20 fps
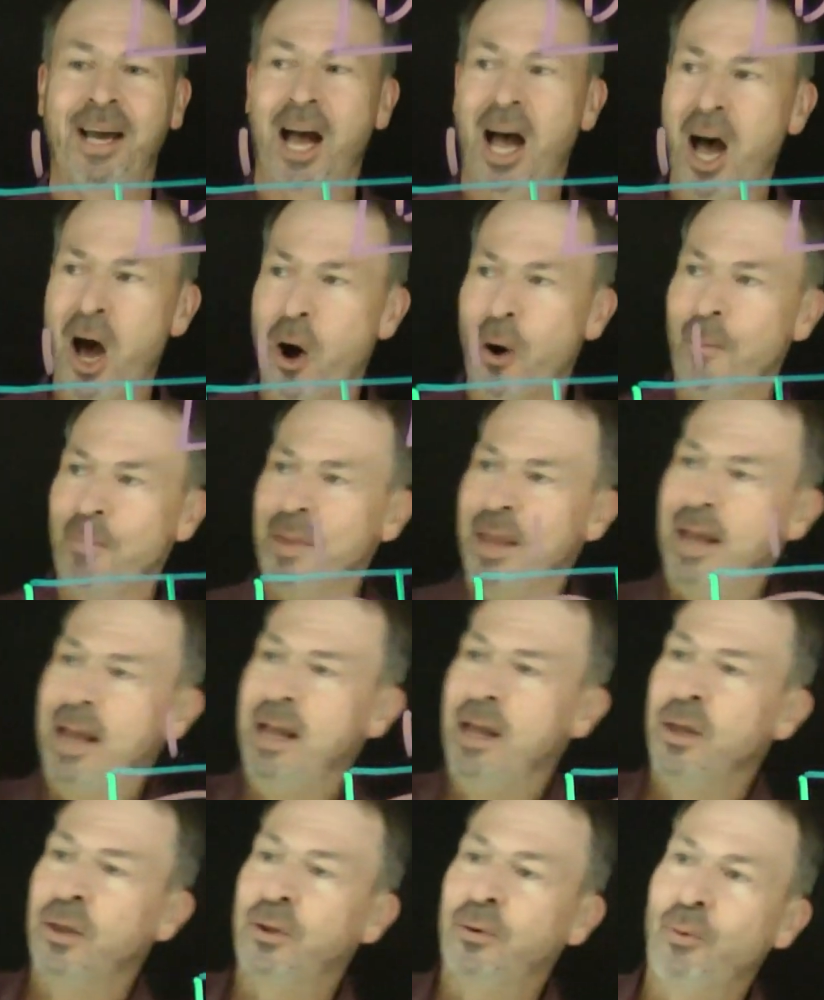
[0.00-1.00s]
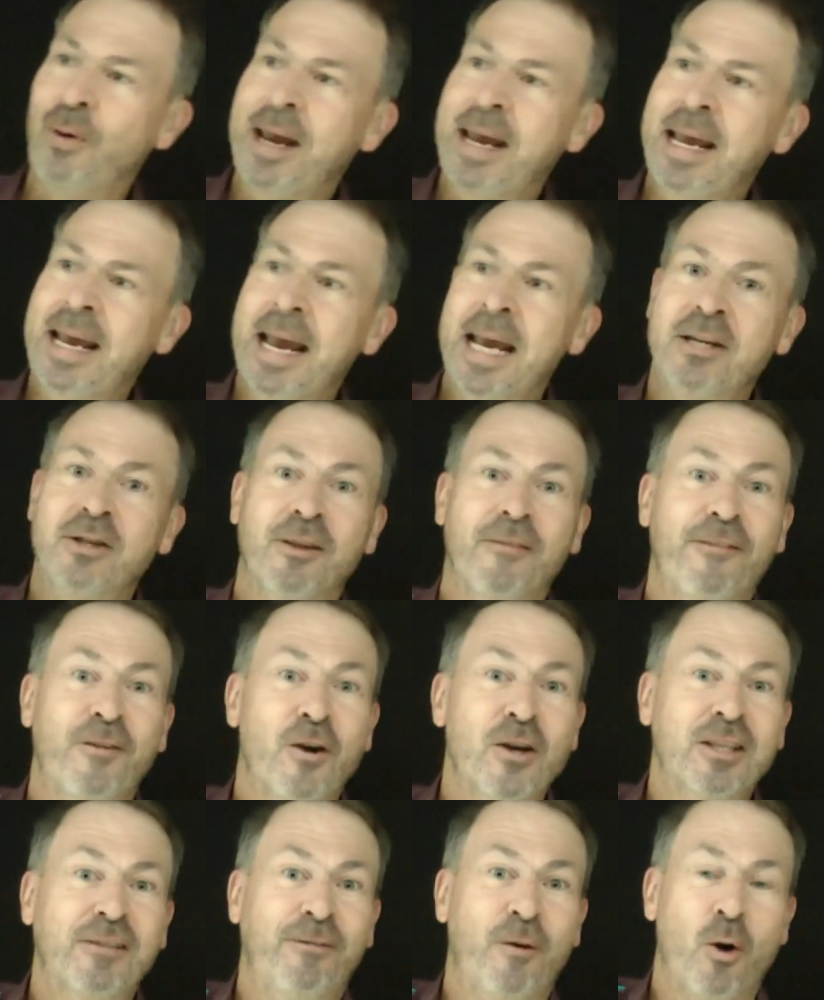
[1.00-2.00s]
Oh, three into the
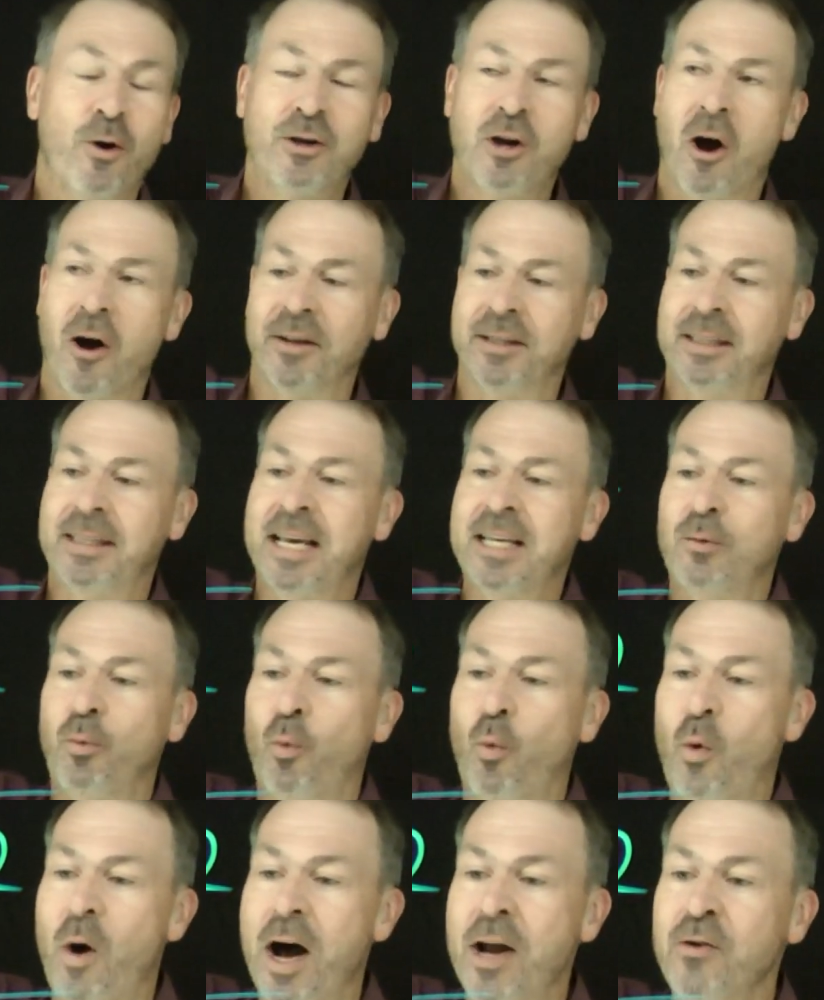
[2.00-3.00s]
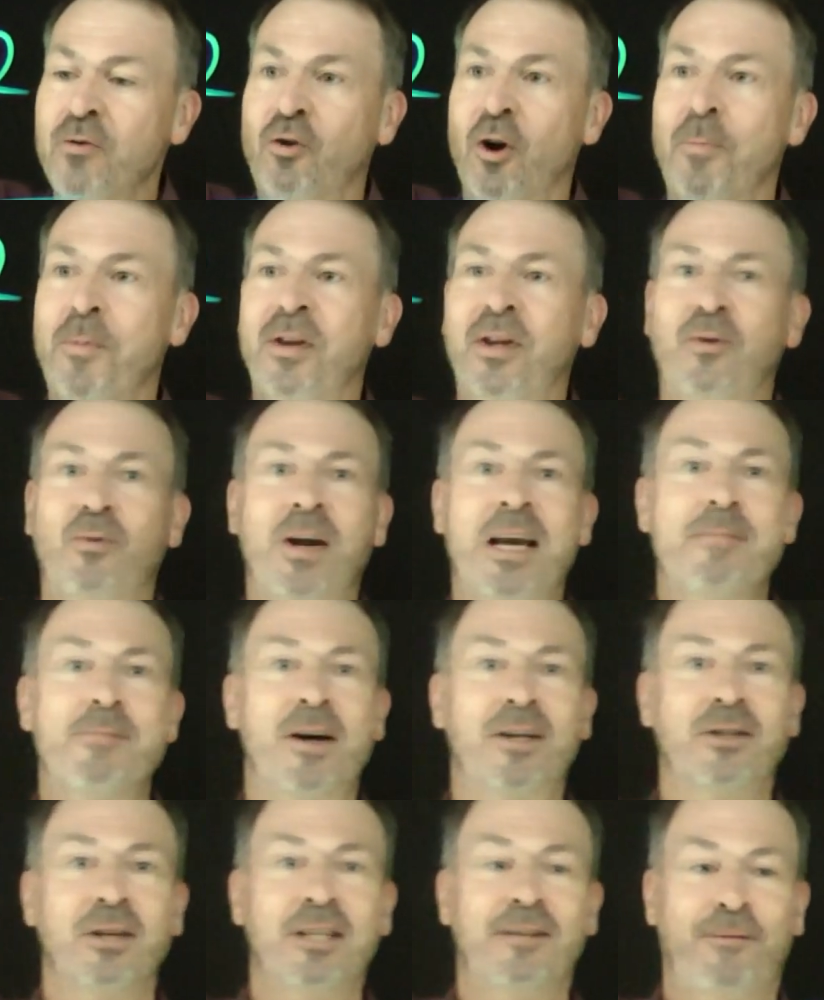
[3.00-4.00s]
first four dots. There's one group of three
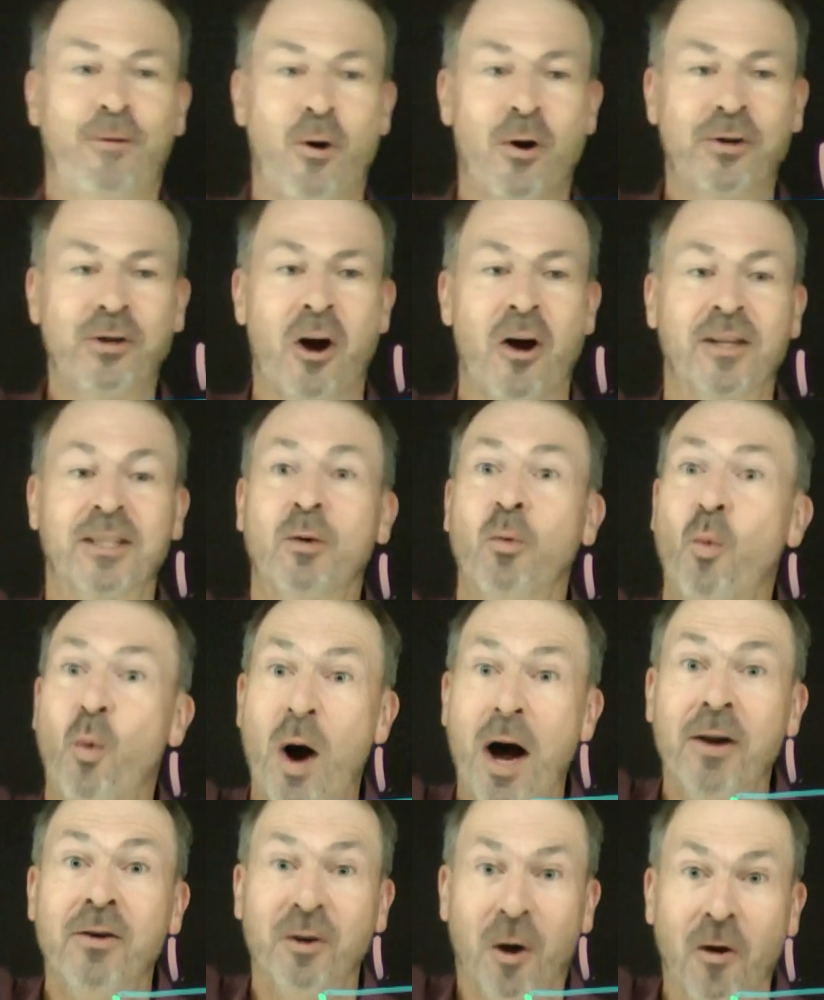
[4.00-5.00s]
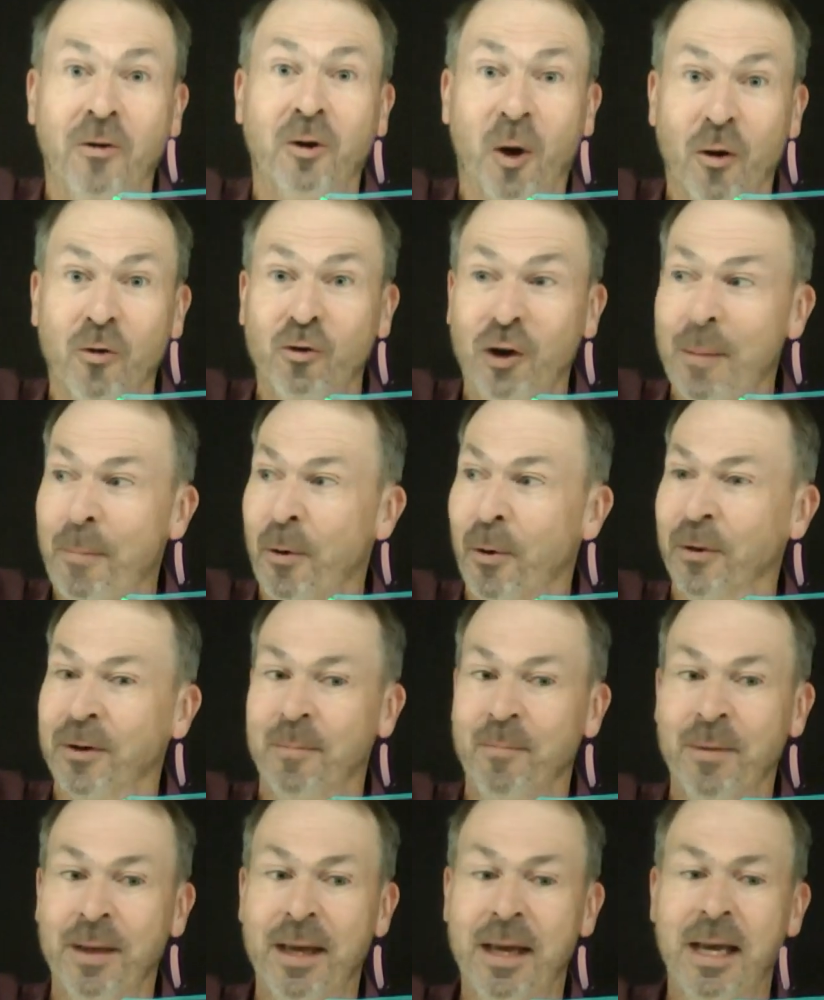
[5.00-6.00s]
amongst those four dots. One dot got
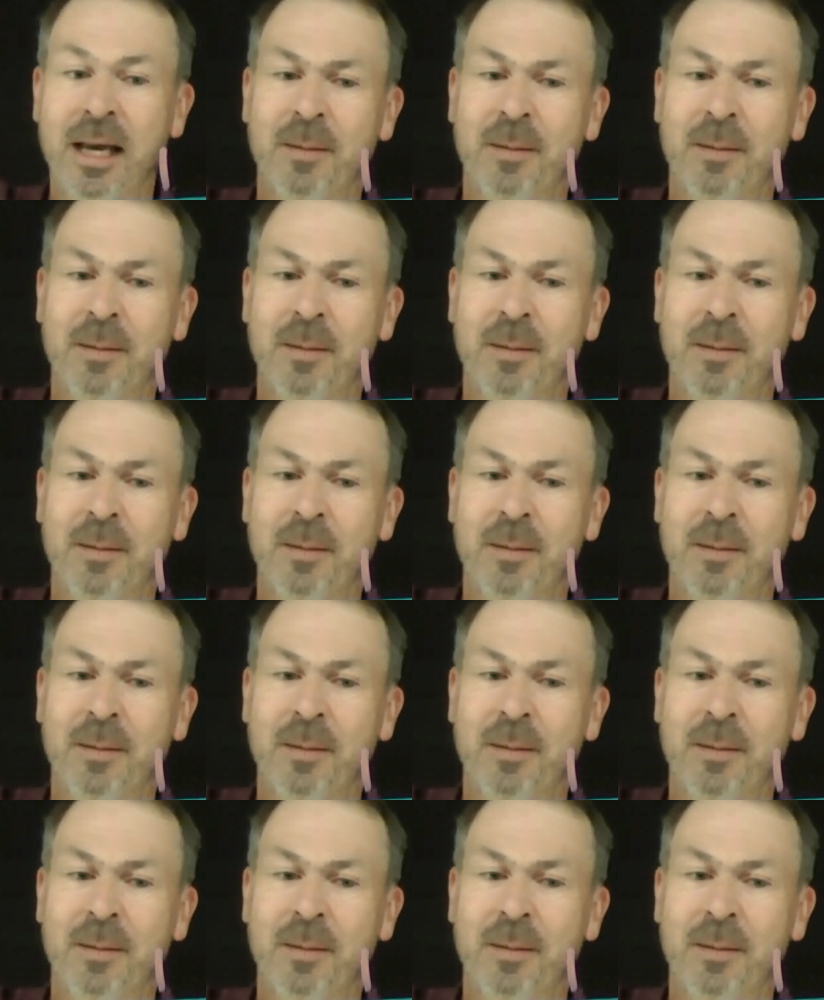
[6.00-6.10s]
tripled.